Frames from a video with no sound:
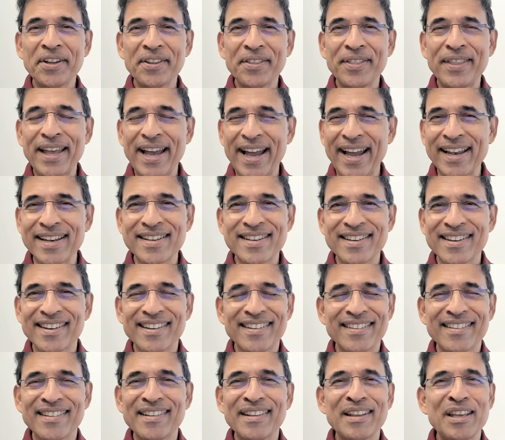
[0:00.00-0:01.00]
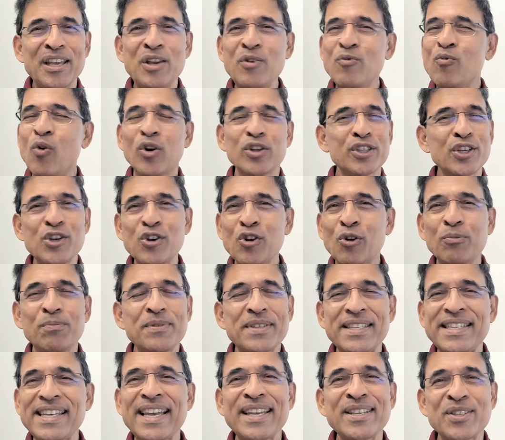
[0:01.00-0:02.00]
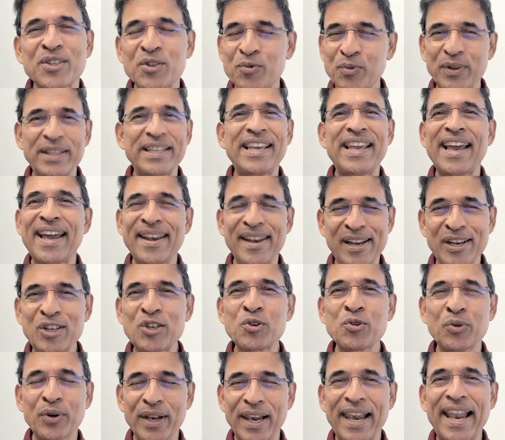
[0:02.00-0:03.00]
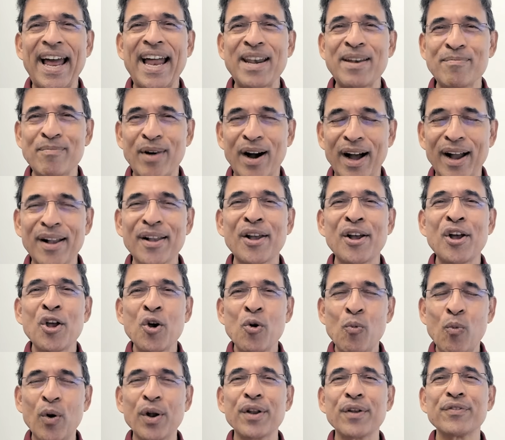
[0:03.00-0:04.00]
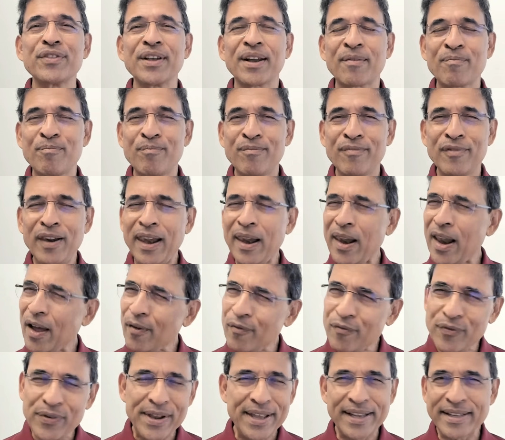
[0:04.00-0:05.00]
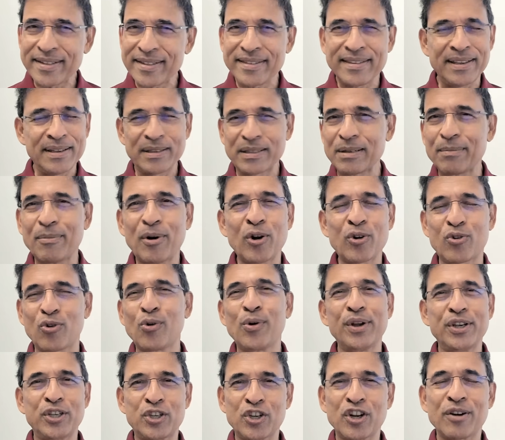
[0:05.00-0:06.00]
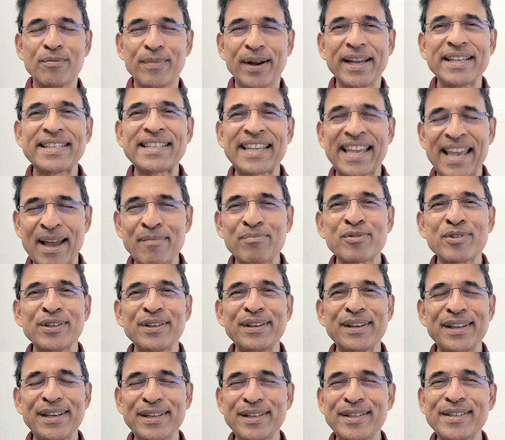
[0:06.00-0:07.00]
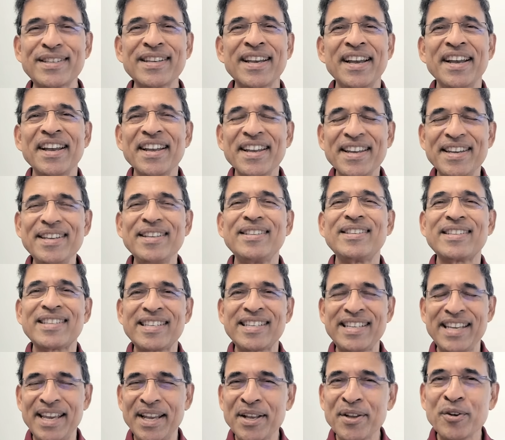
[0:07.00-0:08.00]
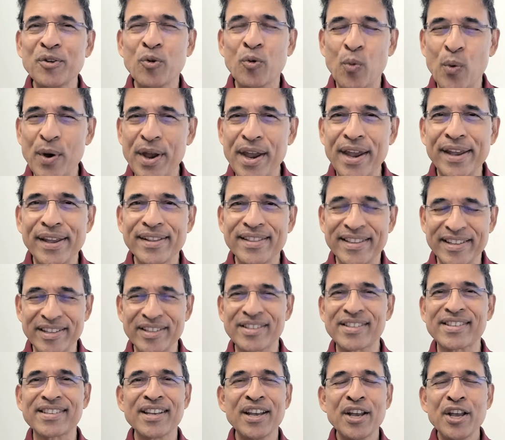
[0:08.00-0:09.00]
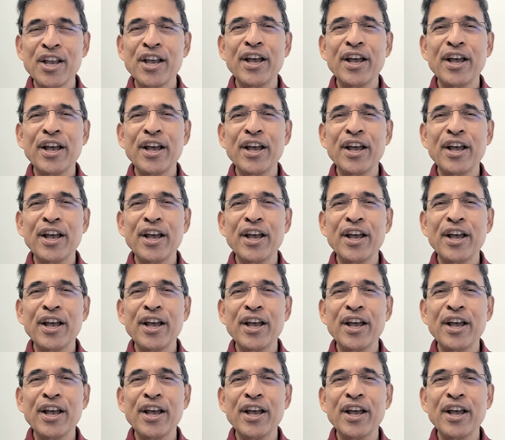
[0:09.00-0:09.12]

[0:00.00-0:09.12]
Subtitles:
that he wasn't obsessed with getting to a landmark. One of the loveliest things about Rohit Sharma as captain is he's taken away this